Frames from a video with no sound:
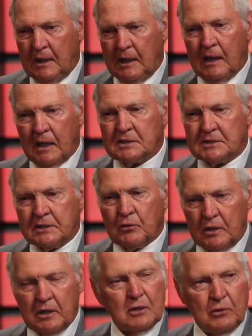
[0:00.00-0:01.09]
I honestly
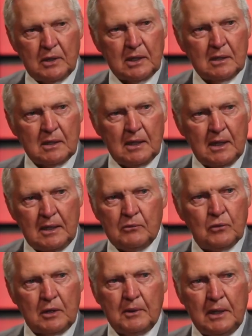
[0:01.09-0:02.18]
wanted to quit. I didn't
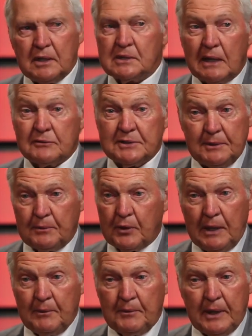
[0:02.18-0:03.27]
want to, and it, I was in a
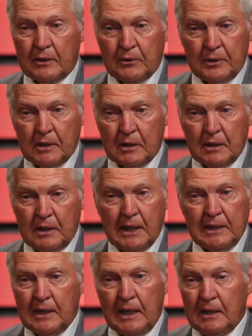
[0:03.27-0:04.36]
prime in my career, and I,
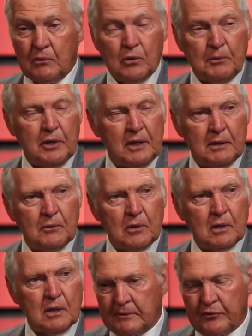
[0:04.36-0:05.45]
I didn't want to play
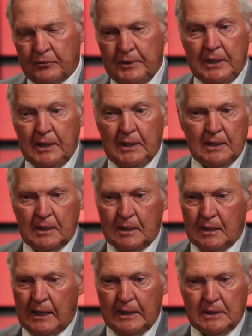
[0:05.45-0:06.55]
anymore. For me,
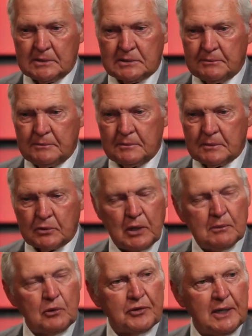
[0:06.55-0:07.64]
I did some
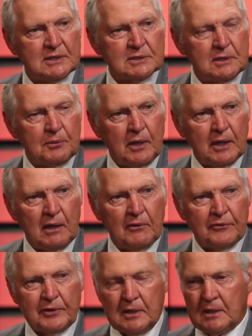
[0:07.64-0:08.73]
incredible things in the
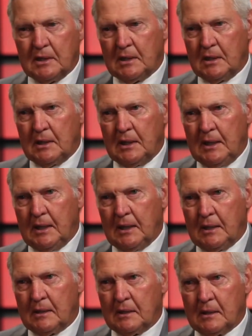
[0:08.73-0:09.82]
playoffs,
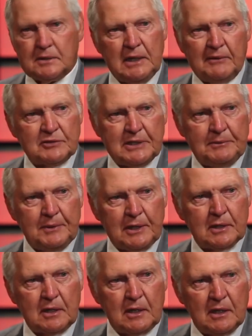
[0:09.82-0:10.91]
and it never seemed to be
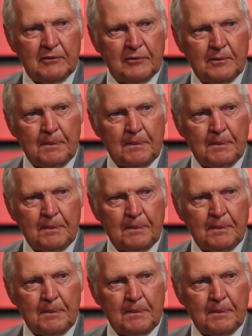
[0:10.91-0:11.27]
good enough